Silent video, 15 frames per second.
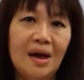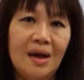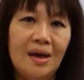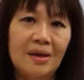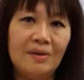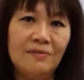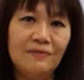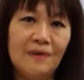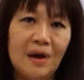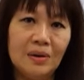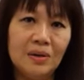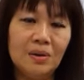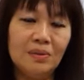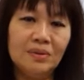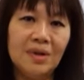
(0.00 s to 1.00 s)
I
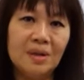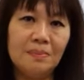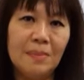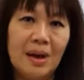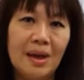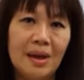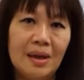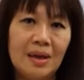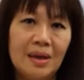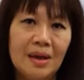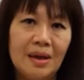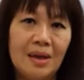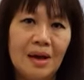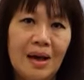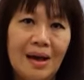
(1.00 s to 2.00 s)
found out that my
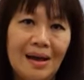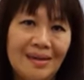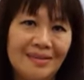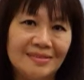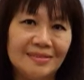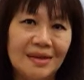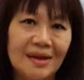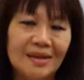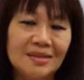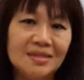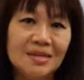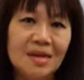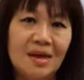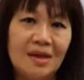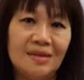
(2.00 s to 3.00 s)

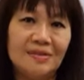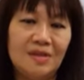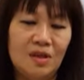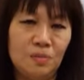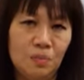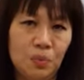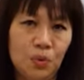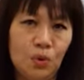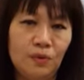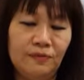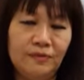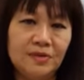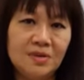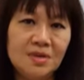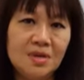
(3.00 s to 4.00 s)
eyesight has
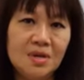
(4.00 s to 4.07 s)
improved.